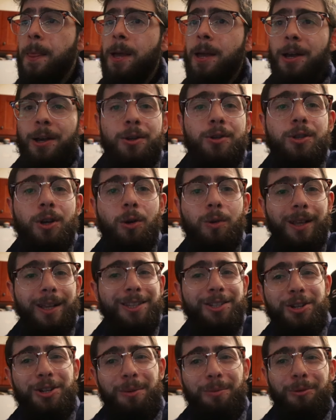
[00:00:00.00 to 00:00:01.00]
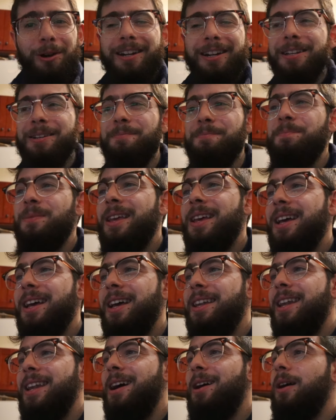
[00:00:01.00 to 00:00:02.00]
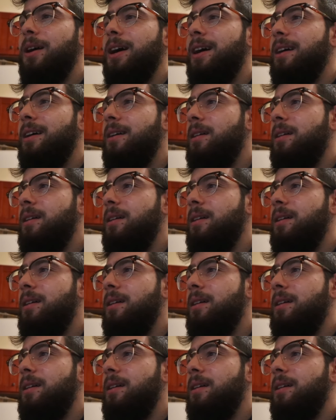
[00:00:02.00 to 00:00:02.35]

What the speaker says: So let's jump right in. Now,